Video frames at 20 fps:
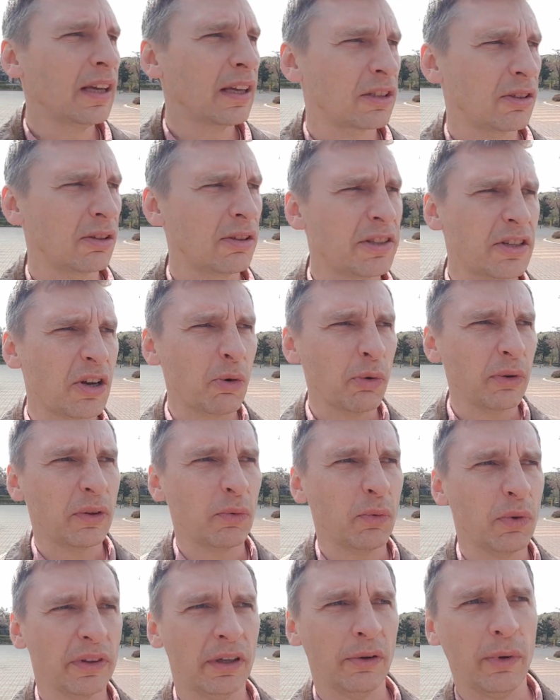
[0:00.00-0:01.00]
So let's go with
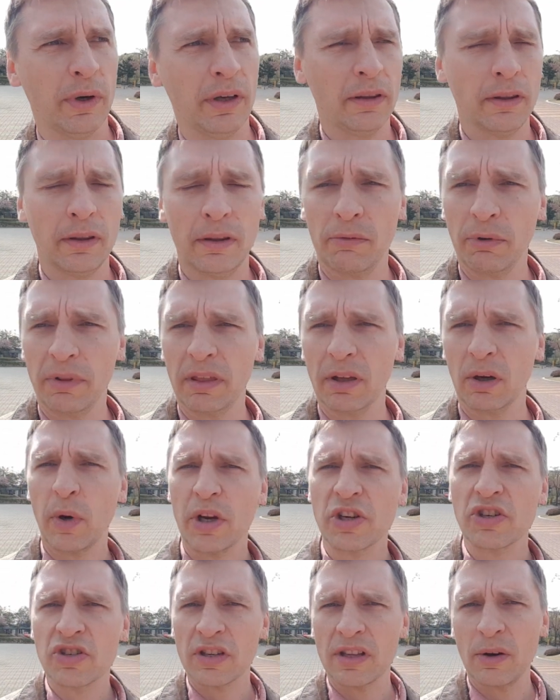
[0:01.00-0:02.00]
the one that with the
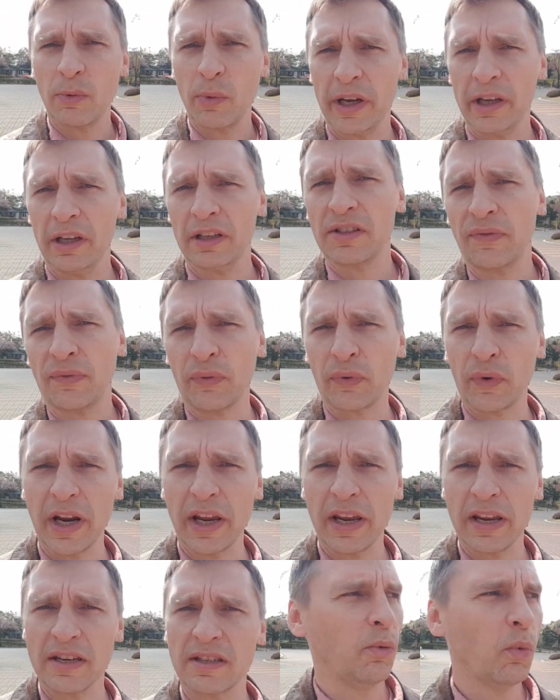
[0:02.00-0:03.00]
question the way it's
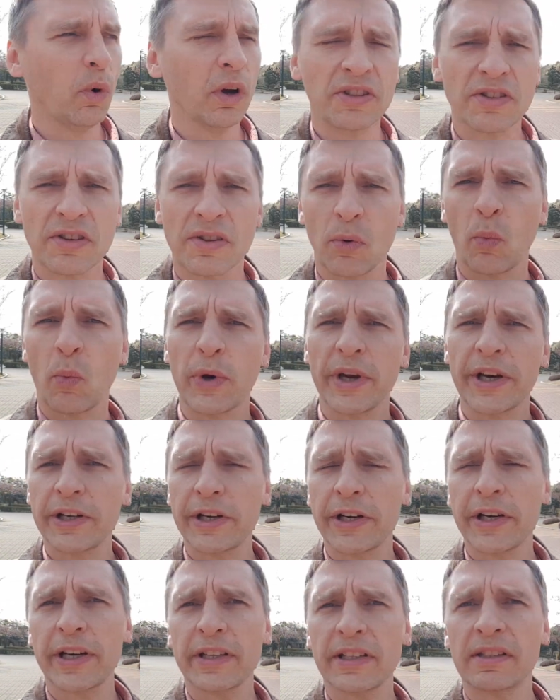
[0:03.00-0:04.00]
phrased. What's the
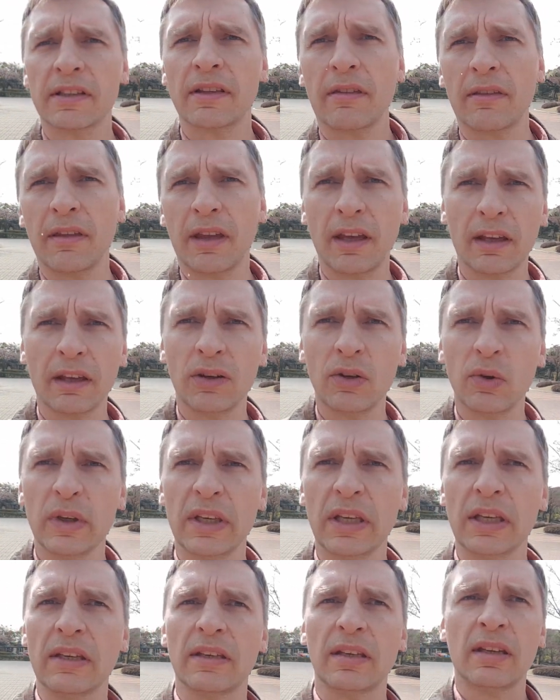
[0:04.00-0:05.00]
weirdest thing you
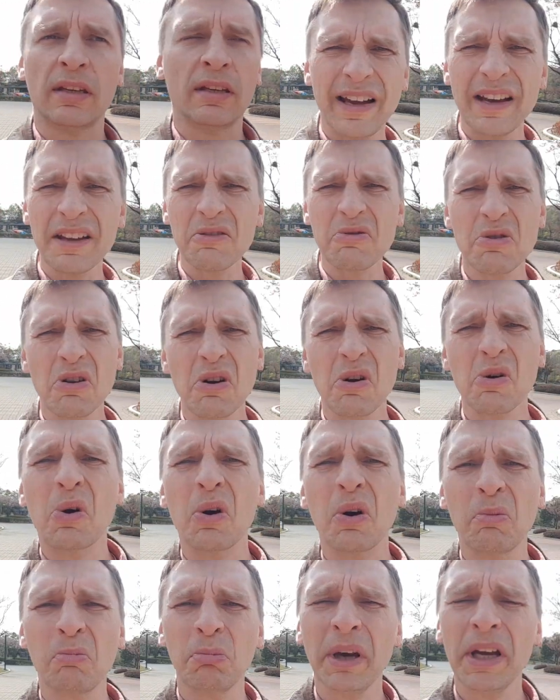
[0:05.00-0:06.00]
eat? I don't know.
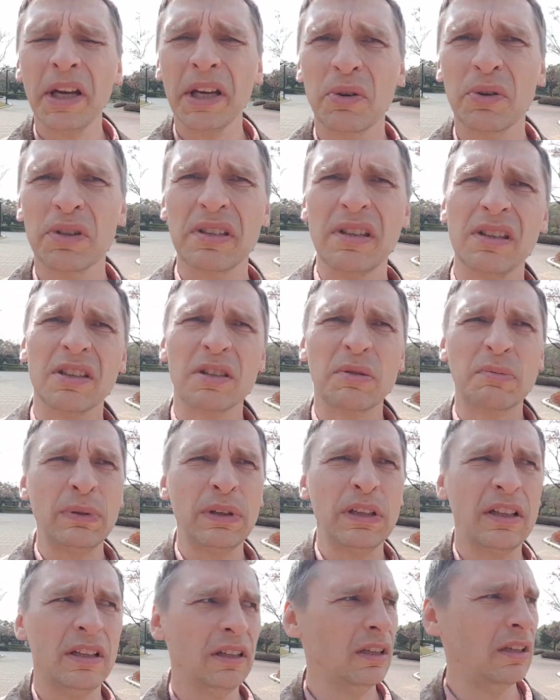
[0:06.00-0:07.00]
My cuisine is
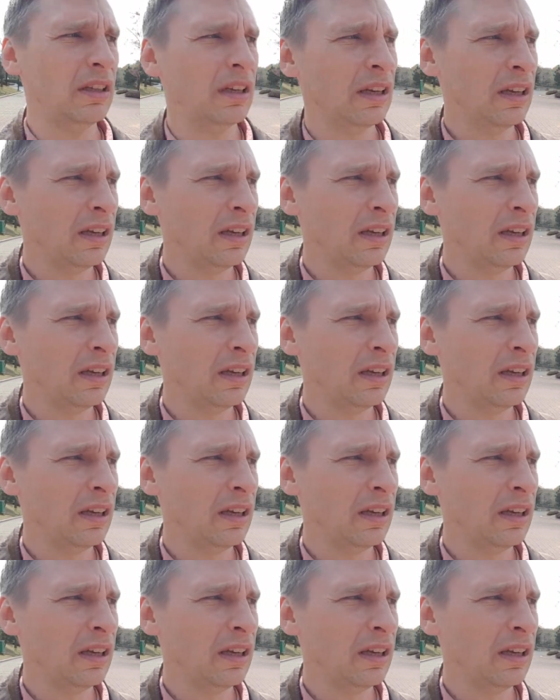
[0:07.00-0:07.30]
pretty